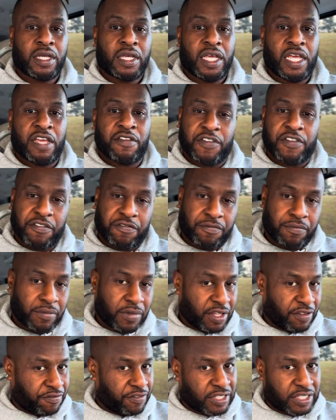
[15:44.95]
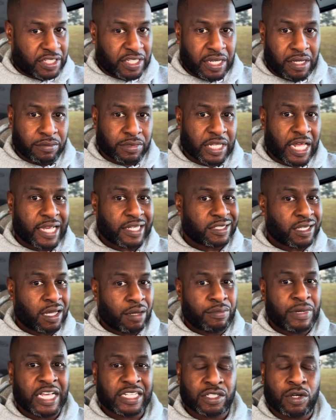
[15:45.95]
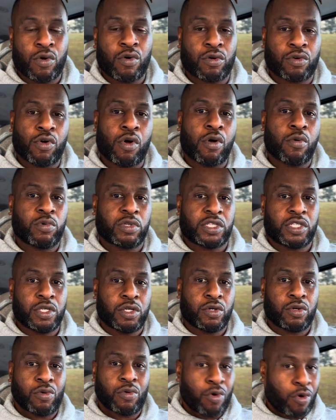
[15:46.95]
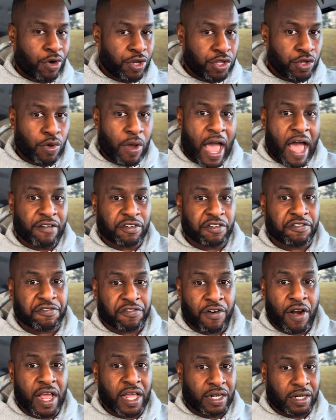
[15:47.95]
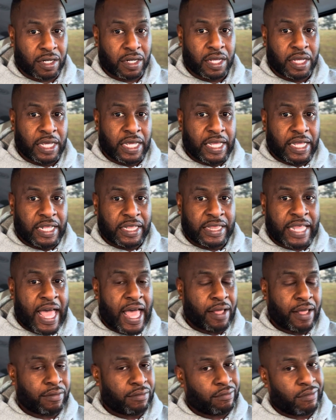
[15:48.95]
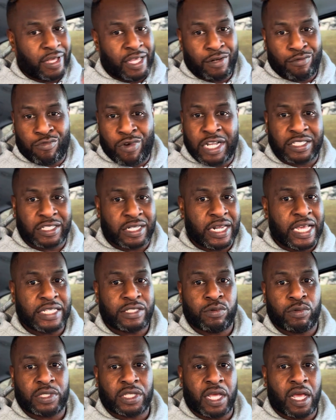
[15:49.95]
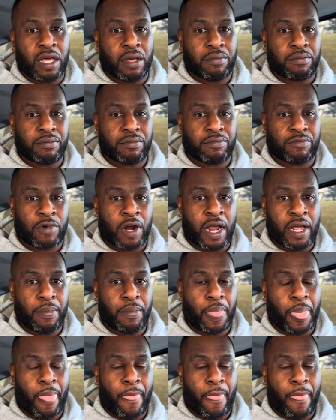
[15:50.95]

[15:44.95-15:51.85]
if it seems like something that's going on with you, or you have a friend that it resonates with them, right?